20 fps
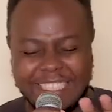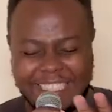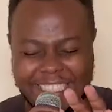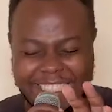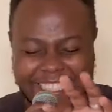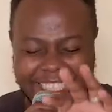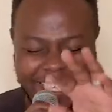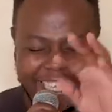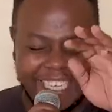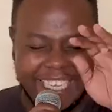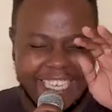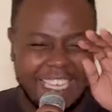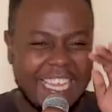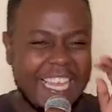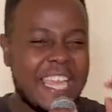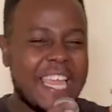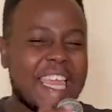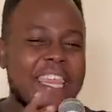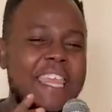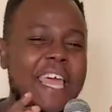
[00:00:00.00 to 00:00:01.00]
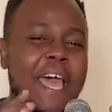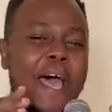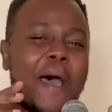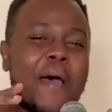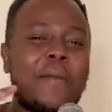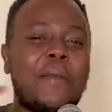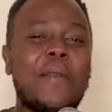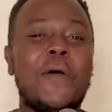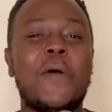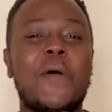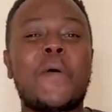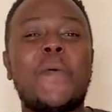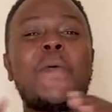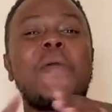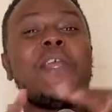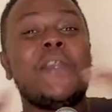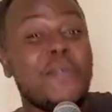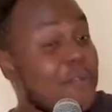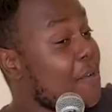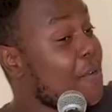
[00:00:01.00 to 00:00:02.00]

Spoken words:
that we do